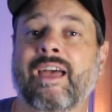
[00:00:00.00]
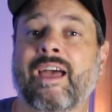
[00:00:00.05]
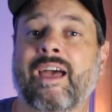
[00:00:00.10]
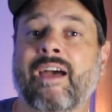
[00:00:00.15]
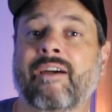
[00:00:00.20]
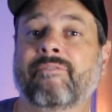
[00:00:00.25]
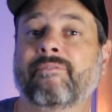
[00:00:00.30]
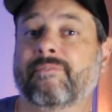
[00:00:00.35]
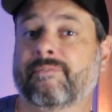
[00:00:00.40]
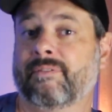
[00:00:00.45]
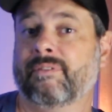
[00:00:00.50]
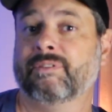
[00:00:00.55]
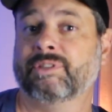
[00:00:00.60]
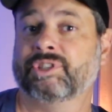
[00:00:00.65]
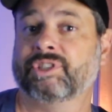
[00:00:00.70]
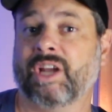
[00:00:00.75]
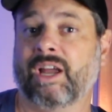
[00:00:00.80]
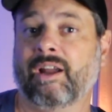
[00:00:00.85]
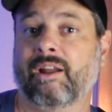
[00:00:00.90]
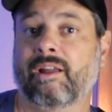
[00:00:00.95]
F
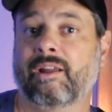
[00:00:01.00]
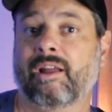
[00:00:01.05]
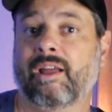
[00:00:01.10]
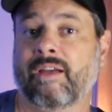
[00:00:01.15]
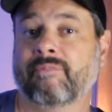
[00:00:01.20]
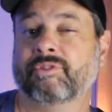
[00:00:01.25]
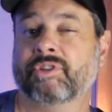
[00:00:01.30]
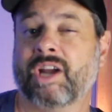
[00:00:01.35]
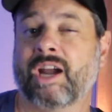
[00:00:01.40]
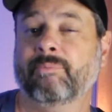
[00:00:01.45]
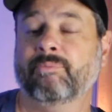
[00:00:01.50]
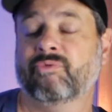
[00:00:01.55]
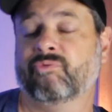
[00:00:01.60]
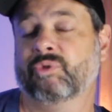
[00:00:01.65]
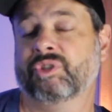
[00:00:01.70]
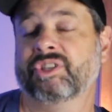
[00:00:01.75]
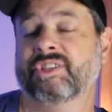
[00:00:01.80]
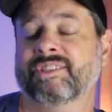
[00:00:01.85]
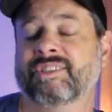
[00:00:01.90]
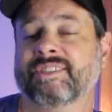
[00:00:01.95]
sharp,
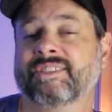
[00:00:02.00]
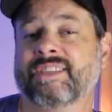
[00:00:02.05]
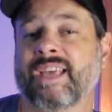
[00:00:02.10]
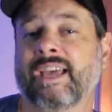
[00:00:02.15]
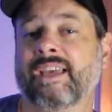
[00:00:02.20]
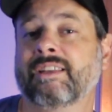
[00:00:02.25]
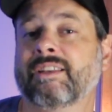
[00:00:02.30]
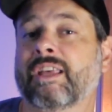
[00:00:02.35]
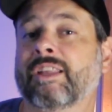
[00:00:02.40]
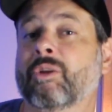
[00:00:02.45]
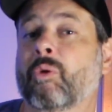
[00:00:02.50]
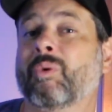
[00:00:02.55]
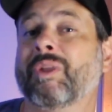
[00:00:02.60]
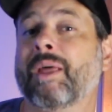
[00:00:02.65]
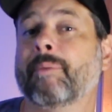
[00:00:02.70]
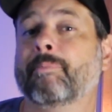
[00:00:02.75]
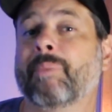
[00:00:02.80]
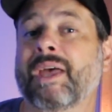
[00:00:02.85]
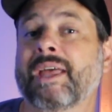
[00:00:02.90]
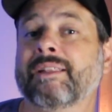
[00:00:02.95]
which is the second, and I want
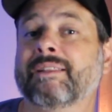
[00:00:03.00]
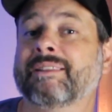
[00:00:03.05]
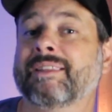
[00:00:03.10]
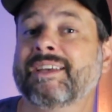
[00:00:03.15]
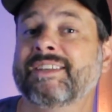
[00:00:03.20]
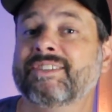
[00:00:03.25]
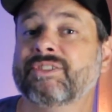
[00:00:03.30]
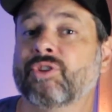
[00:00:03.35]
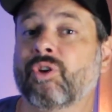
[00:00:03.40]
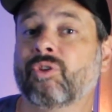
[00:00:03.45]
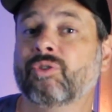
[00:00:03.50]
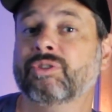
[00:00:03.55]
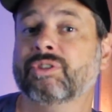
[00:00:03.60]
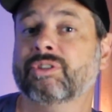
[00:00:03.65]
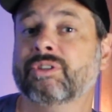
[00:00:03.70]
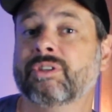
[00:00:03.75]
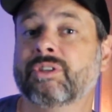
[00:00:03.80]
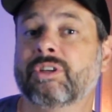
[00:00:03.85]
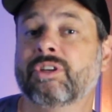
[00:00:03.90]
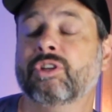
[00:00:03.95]
to bend this
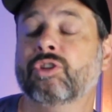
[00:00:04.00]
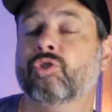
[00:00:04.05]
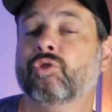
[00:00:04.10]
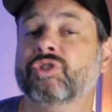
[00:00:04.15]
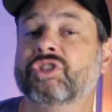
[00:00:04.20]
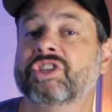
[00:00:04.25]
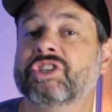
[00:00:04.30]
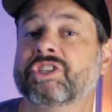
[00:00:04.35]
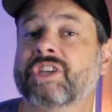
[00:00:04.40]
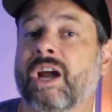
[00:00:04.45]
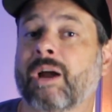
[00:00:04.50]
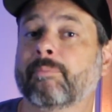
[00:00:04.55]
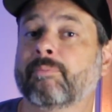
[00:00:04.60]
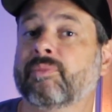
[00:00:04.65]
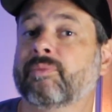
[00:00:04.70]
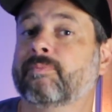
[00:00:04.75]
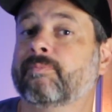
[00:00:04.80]
note to G sharp.